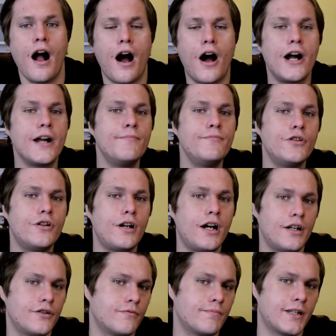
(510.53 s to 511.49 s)
I'm not
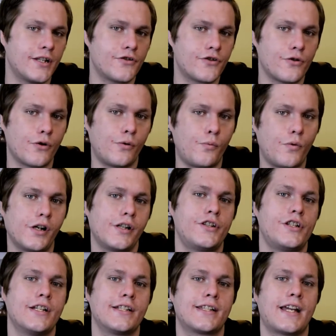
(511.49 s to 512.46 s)
100% sure why
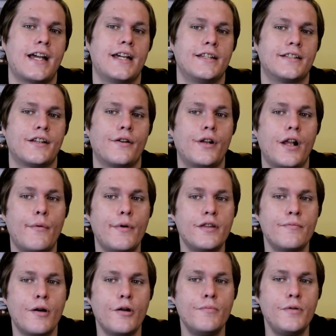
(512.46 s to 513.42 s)
GSK is so low at
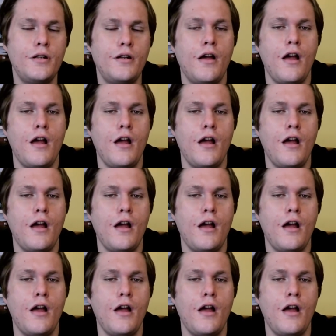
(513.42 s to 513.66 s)
the moment.